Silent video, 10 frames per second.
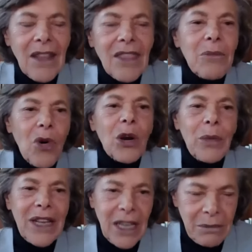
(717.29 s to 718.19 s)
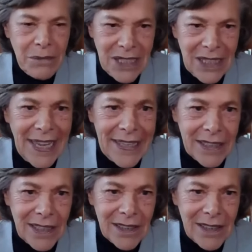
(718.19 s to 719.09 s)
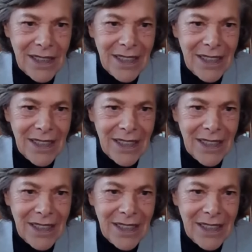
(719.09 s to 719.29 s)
the more we come to like it.